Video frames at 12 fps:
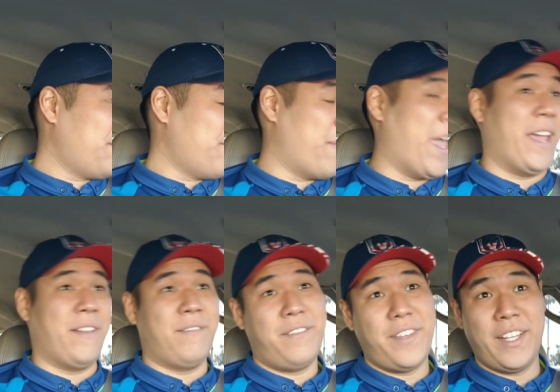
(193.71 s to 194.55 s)
Man,
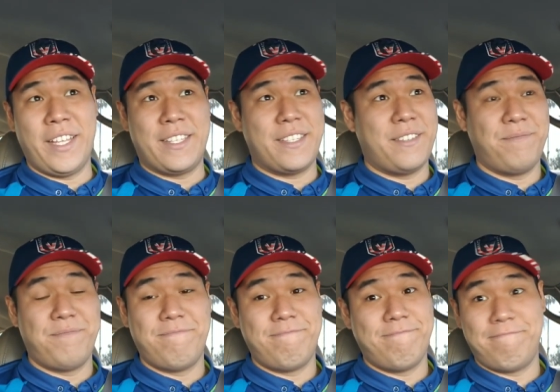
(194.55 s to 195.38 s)
Phillies,
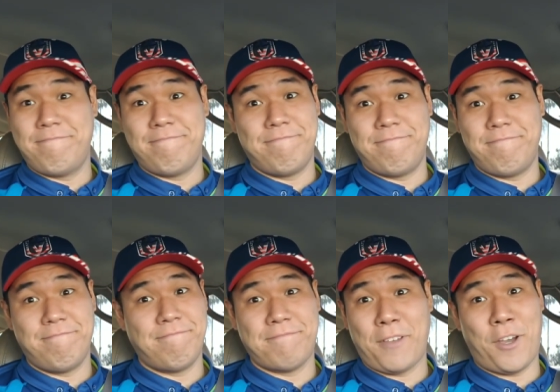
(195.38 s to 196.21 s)

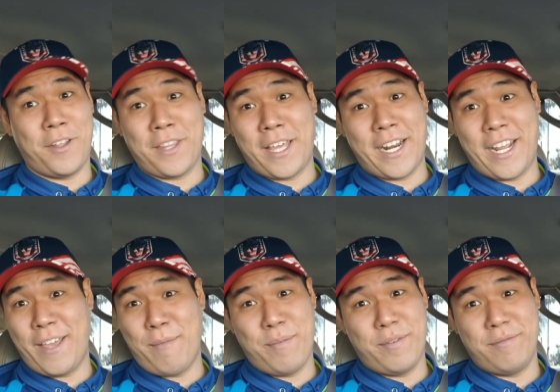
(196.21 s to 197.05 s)
all that hype,